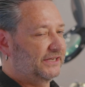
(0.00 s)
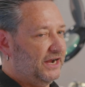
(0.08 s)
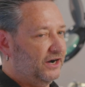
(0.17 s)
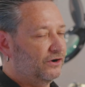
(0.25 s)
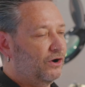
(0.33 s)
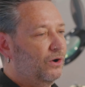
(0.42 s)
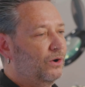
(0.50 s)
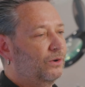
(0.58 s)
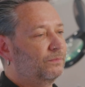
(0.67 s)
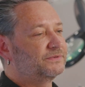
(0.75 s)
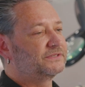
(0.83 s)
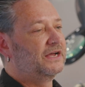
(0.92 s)
care
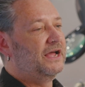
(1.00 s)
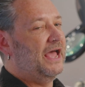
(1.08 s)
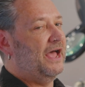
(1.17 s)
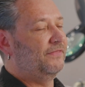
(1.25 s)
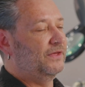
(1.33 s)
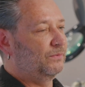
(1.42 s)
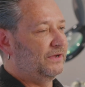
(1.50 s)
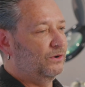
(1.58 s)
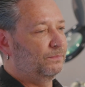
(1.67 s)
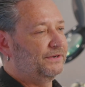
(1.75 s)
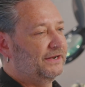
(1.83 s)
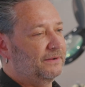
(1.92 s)
homes, and then we
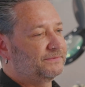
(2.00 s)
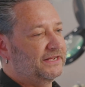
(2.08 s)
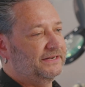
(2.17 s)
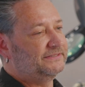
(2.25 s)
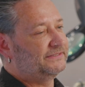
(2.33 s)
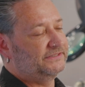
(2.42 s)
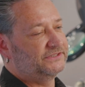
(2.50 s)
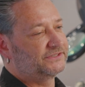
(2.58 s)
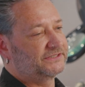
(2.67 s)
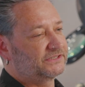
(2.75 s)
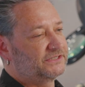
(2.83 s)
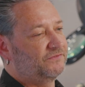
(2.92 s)
opened it up to any senior
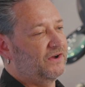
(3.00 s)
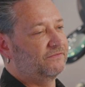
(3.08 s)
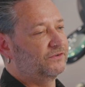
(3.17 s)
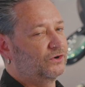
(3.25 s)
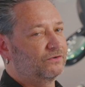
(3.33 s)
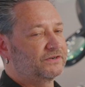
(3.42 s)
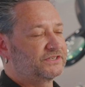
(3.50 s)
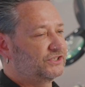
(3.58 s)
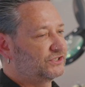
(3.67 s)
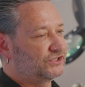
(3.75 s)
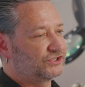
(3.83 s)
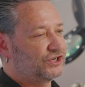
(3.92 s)
65 and over
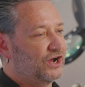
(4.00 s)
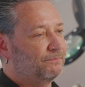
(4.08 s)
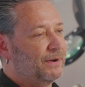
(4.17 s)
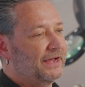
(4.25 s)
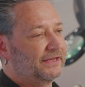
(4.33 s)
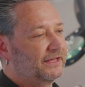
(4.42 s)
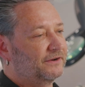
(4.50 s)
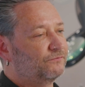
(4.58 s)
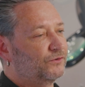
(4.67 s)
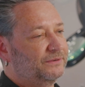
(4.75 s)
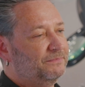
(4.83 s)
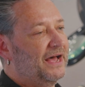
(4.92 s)
just to stop by and get a
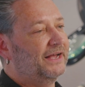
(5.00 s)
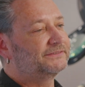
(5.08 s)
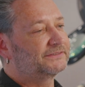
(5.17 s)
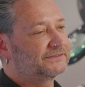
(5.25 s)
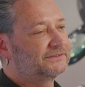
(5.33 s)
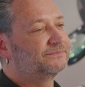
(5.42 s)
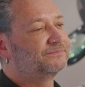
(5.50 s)
free mask.